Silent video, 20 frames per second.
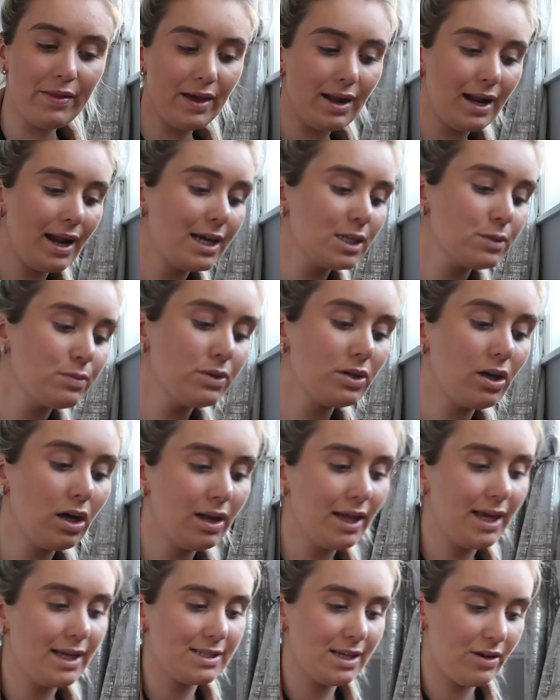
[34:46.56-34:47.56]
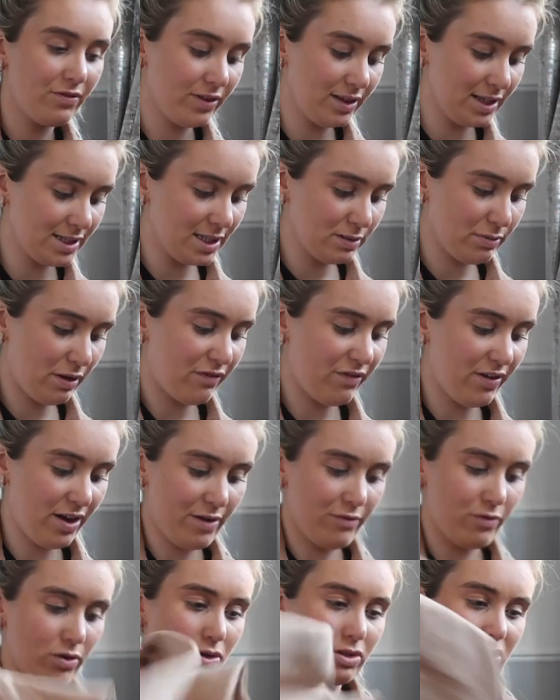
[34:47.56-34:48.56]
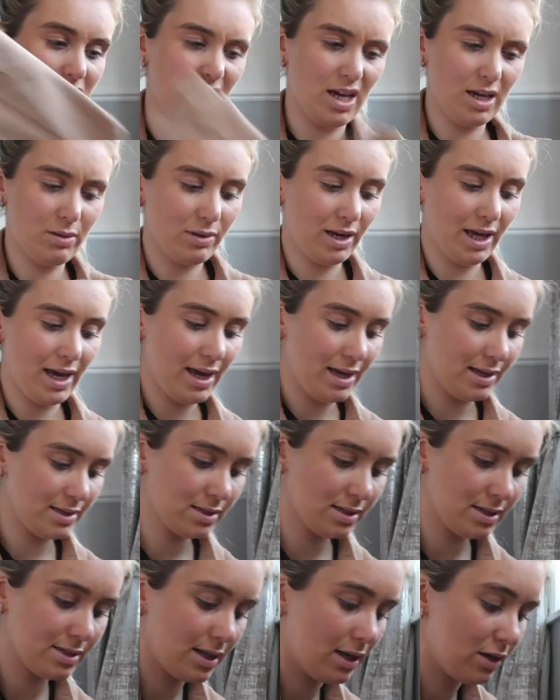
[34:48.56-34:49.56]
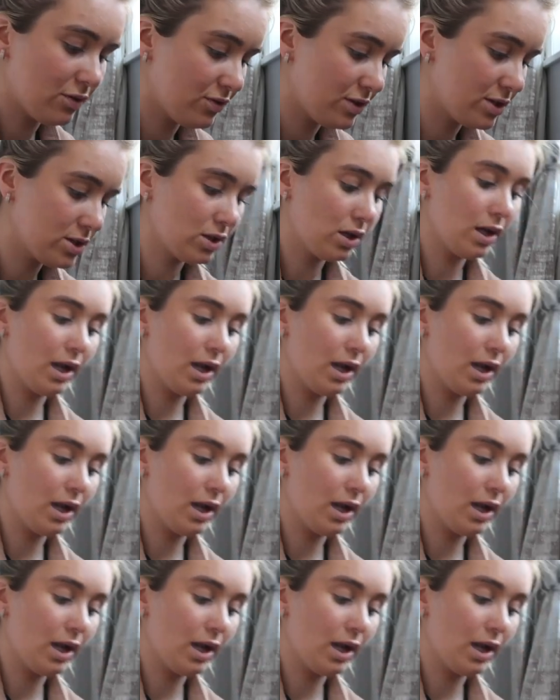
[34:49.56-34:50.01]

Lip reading: And then last but not least, I think this is my favorite hoodie. Well, it is, because I love this